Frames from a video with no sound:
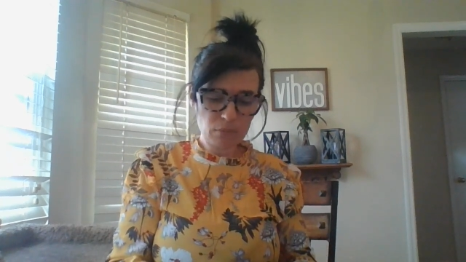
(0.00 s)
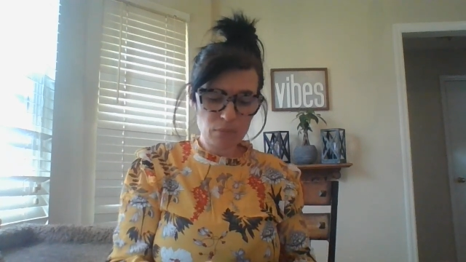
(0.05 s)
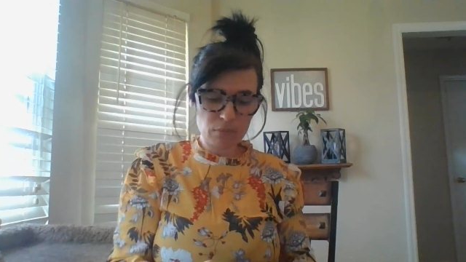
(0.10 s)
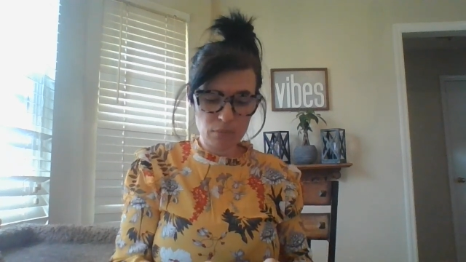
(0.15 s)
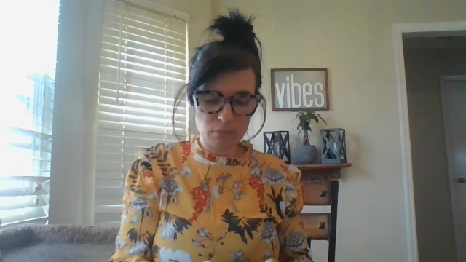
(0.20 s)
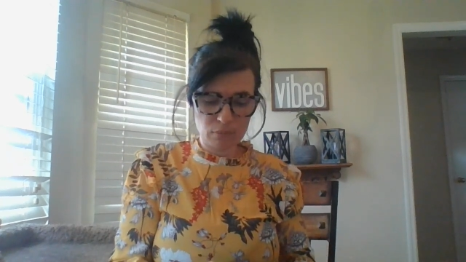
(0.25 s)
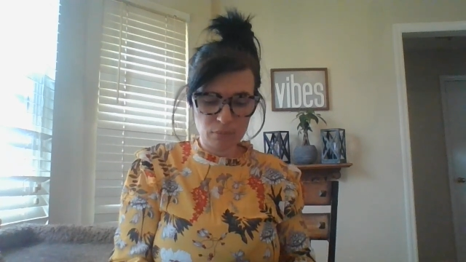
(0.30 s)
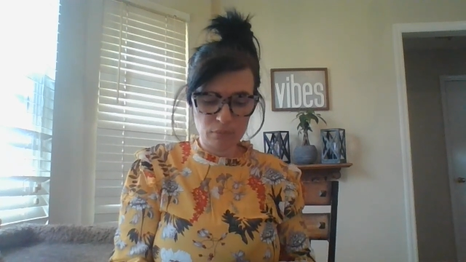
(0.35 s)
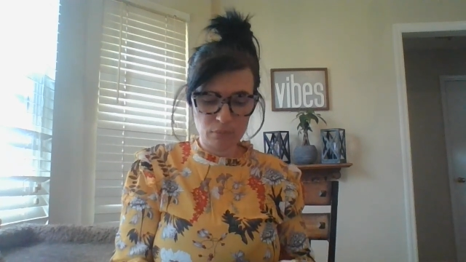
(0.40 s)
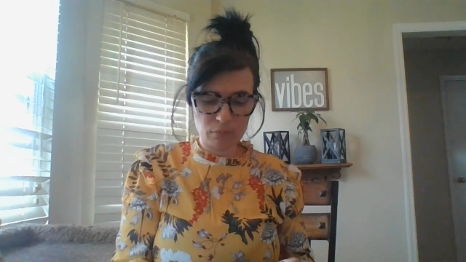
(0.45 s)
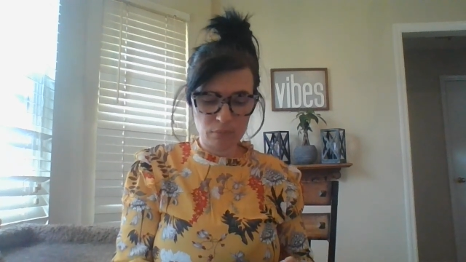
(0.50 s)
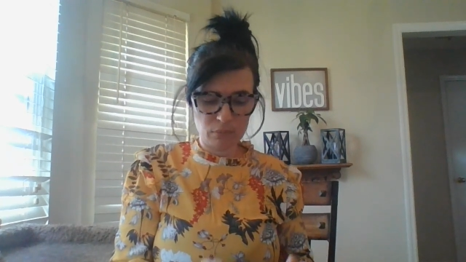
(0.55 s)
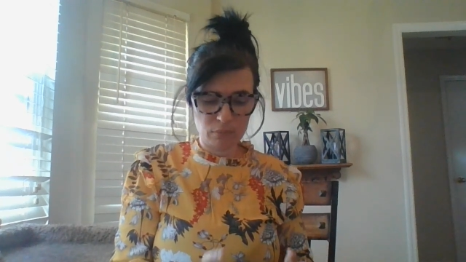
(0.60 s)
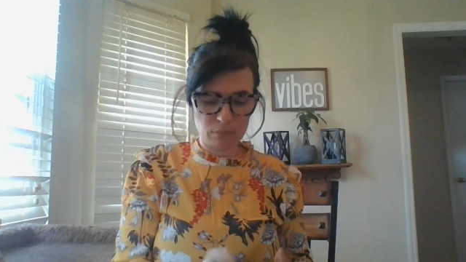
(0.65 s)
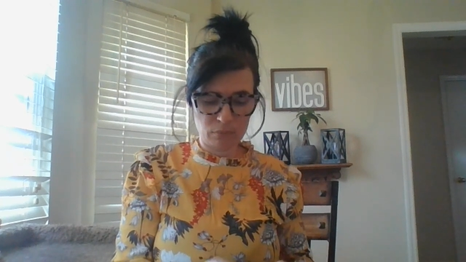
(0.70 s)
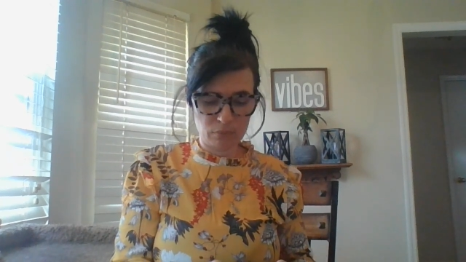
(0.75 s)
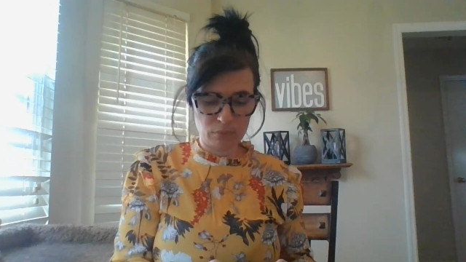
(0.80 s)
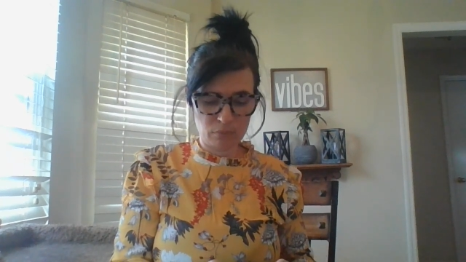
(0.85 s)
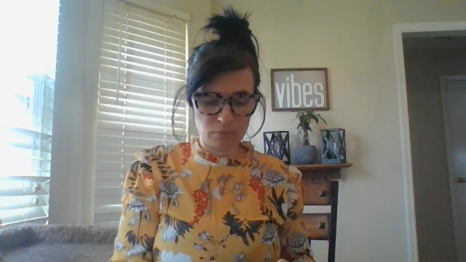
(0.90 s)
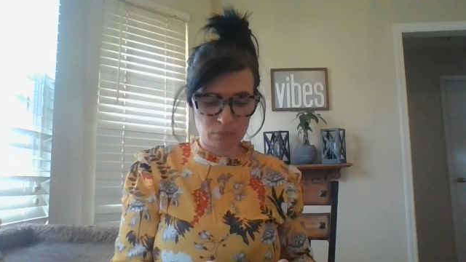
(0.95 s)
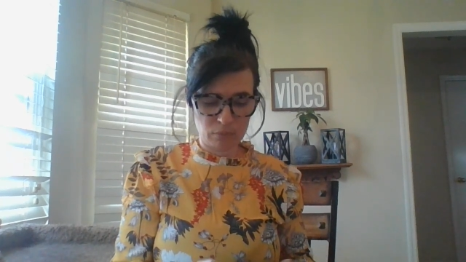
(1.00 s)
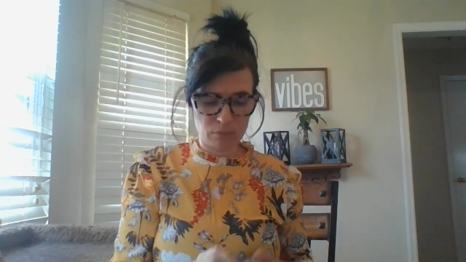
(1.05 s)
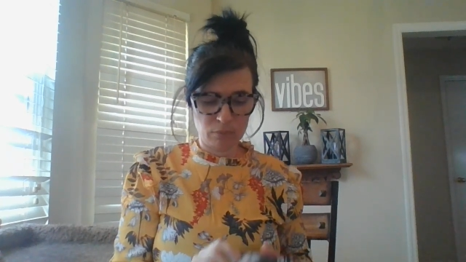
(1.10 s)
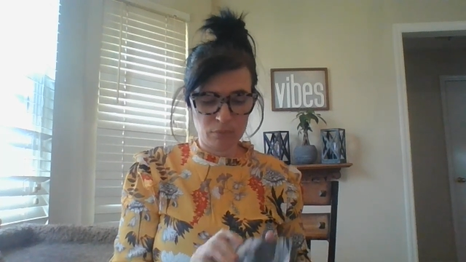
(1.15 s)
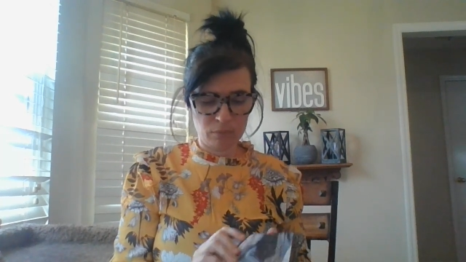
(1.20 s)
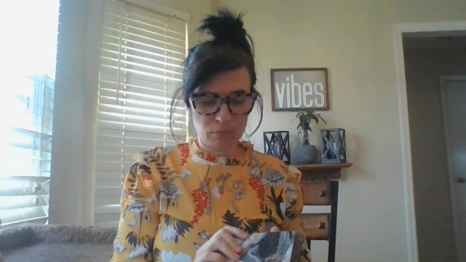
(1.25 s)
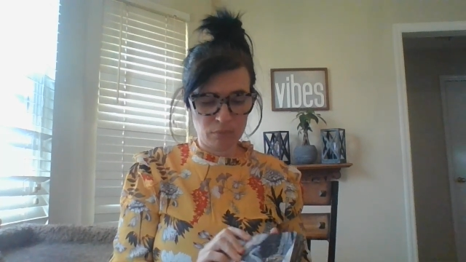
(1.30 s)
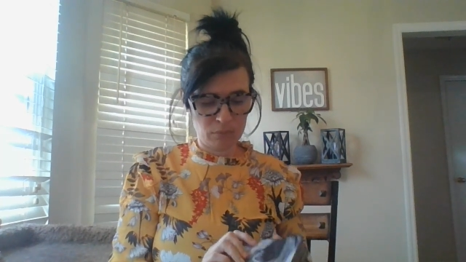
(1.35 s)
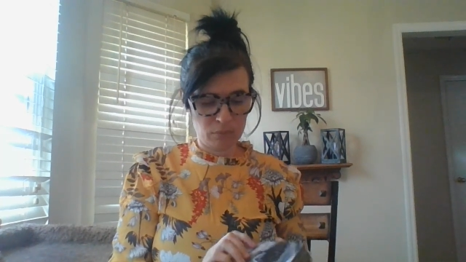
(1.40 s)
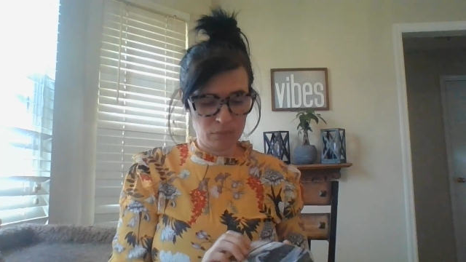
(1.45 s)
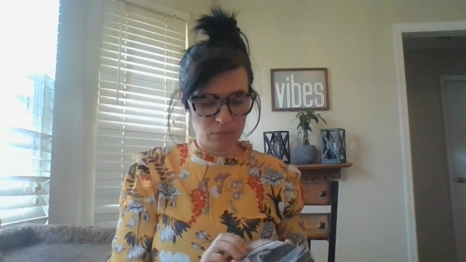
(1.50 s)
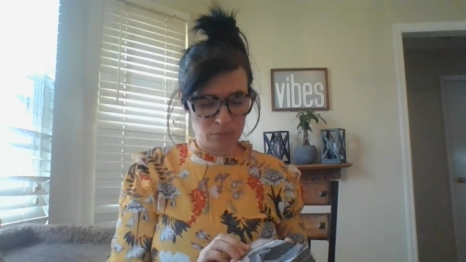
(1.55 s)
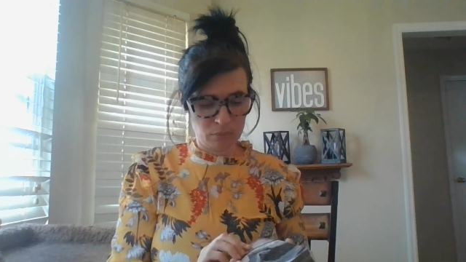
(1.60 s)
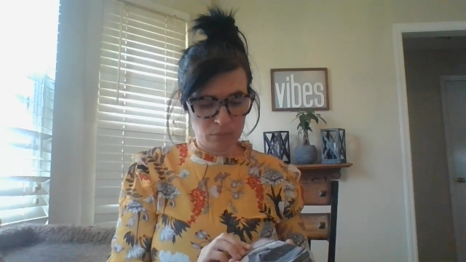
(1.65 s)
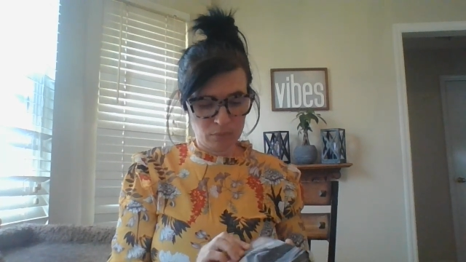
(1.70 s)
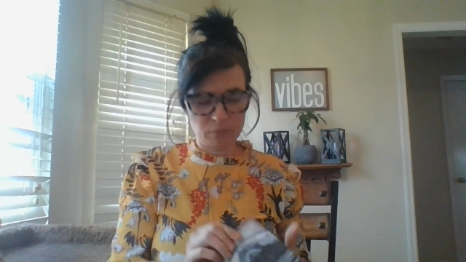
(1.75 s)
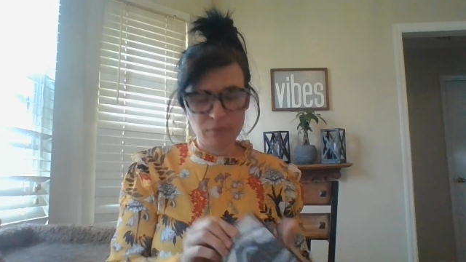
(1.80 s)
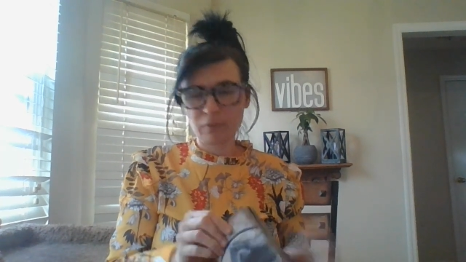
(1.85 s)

(silence)